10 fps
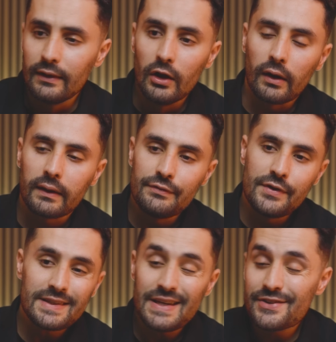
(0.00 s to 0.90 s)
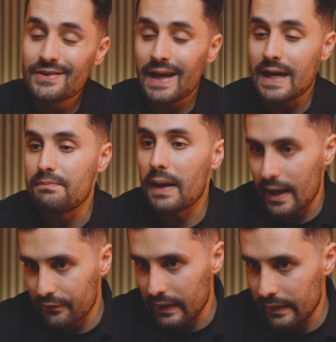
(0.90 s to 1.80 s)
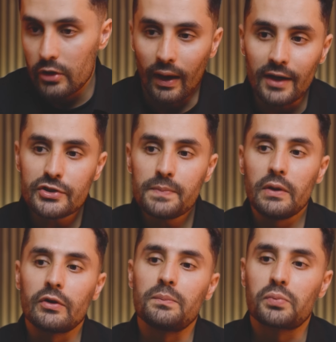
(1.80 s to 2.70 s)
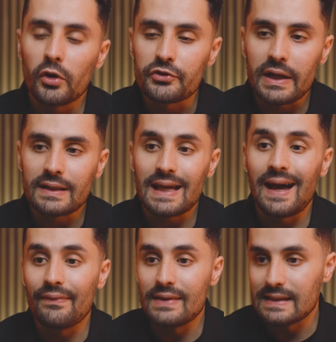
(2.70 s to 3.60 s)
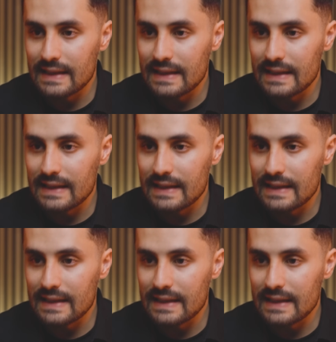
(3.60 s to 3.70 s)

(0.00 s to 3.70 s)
And look, this isn't a bad thing. You're actually building projects at this